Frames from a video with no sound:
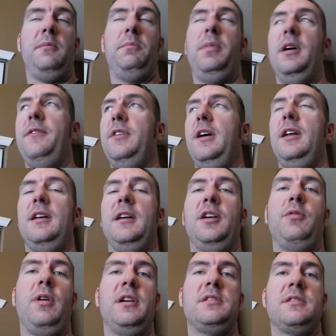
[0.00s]
But if you got
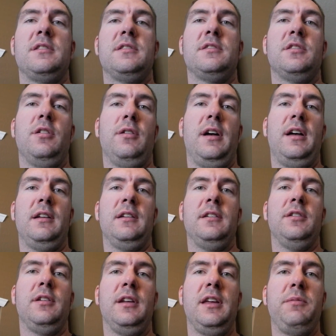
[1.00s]
any questions, go ahead and
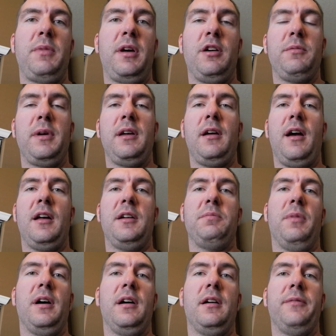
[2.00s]
you can email me
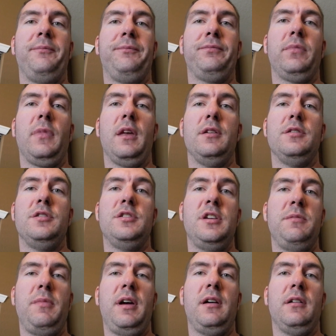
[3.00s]
at my
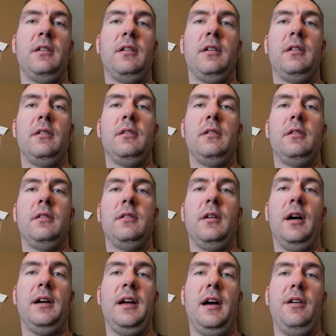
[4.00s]
Gmail
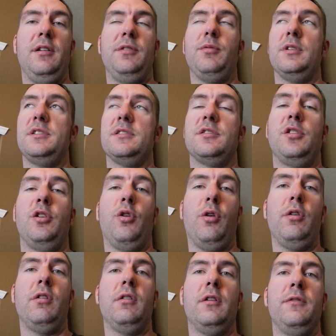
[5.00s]
account, which is
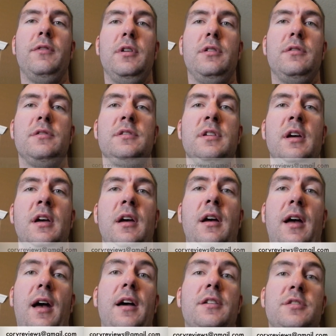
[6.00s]

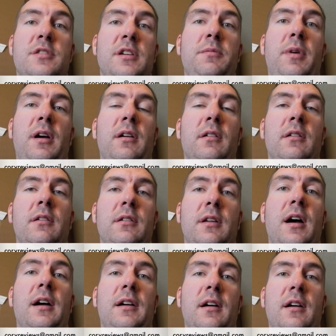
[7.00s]

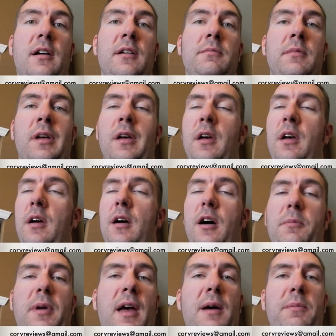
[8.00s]
quarterreviews@gmail.com.
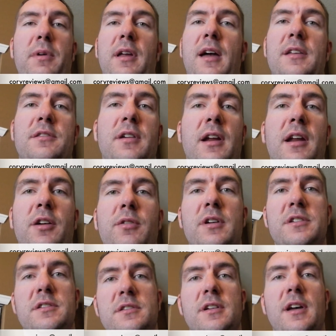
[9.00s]
I'll be happy to answer any
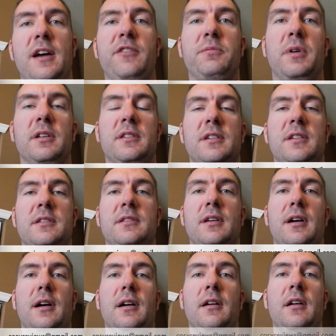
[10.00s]
questions you have about this
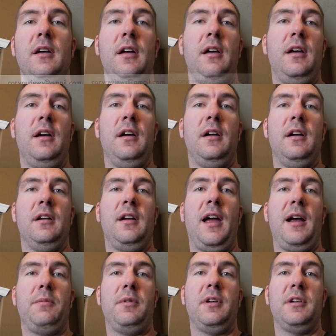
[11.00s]

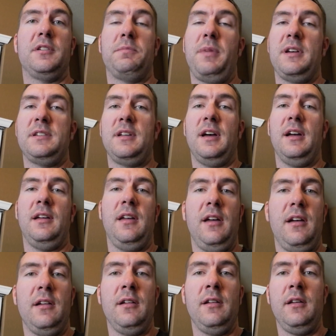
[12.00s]
camera as best I
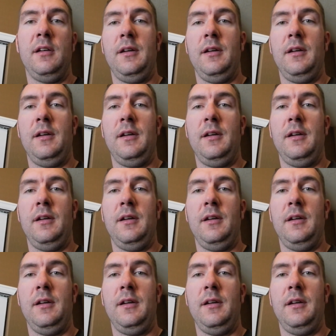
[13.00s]
can.